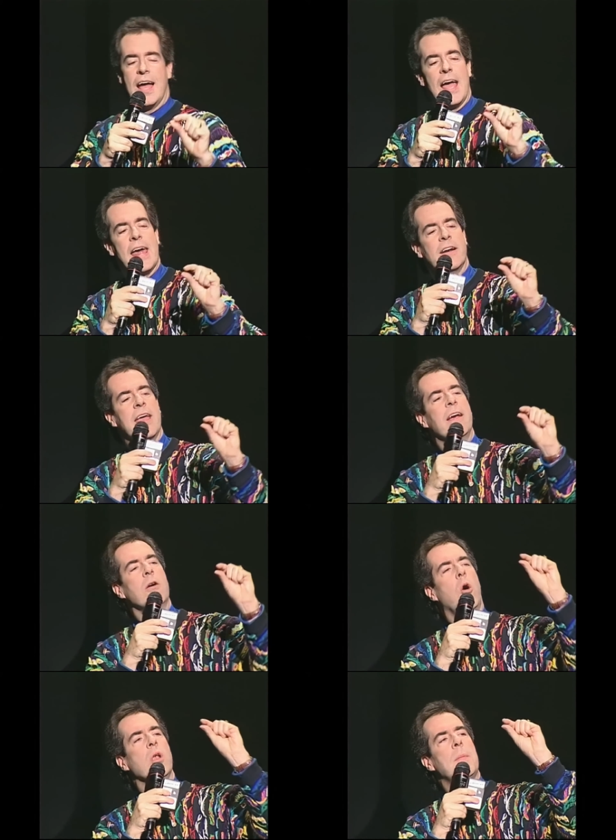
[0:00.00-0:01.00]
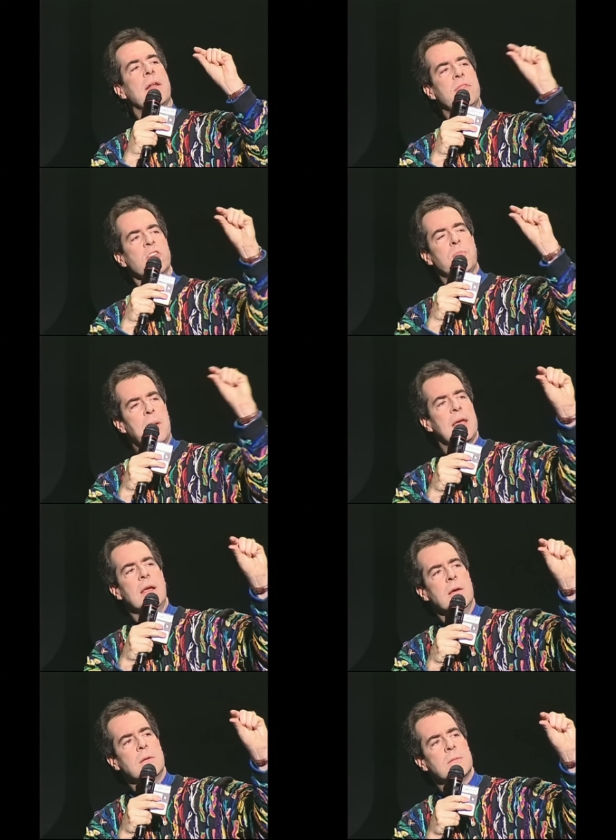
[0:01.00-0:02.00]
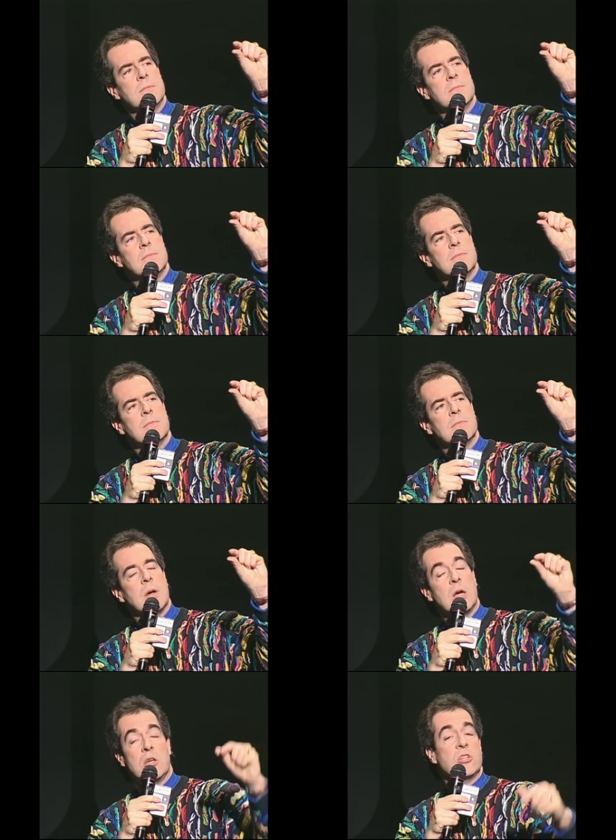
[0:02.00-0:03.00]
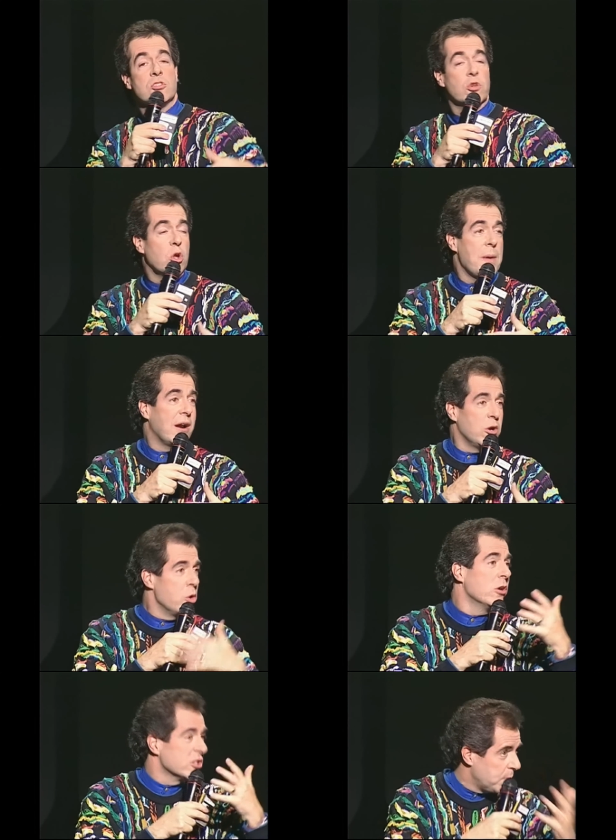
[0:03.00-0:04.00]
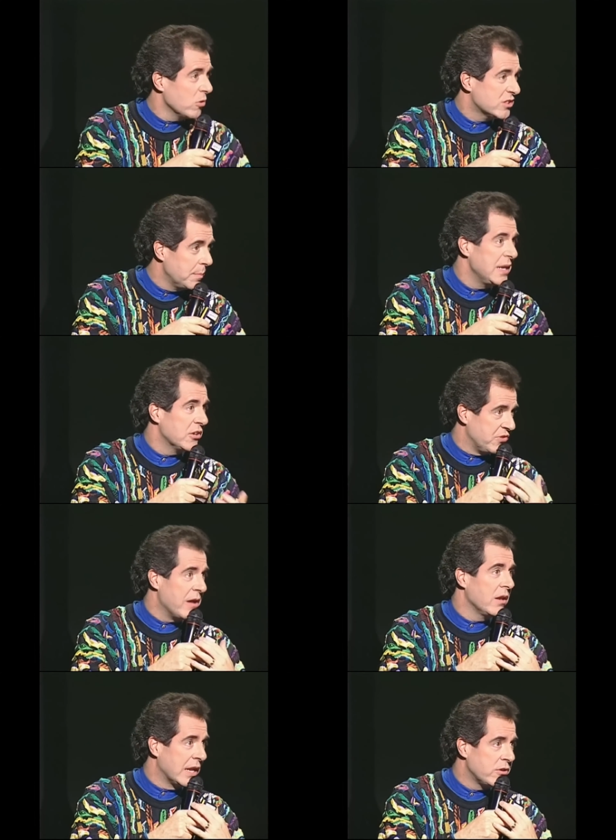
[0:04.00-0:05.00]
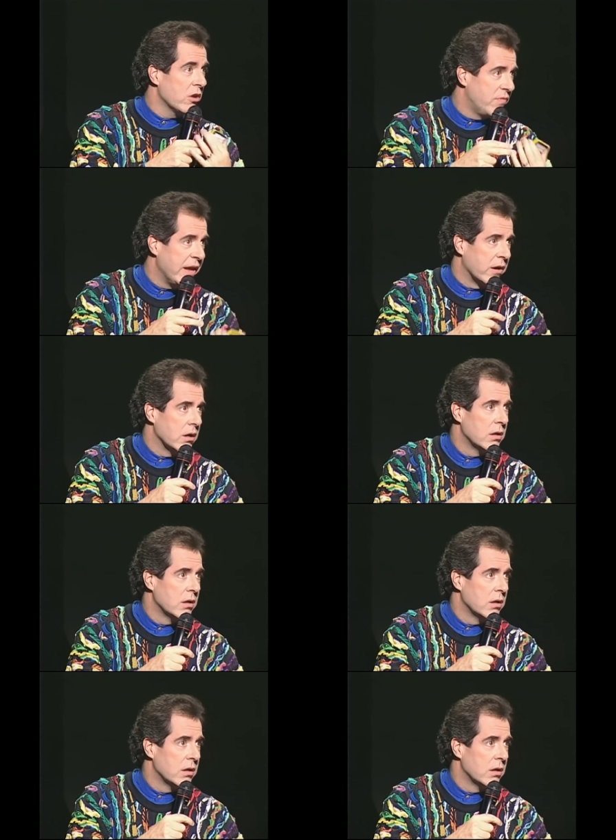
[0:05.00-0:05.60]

had an air hole about this big. So no matter who you're supposed to be, you sounded like Darth Vader.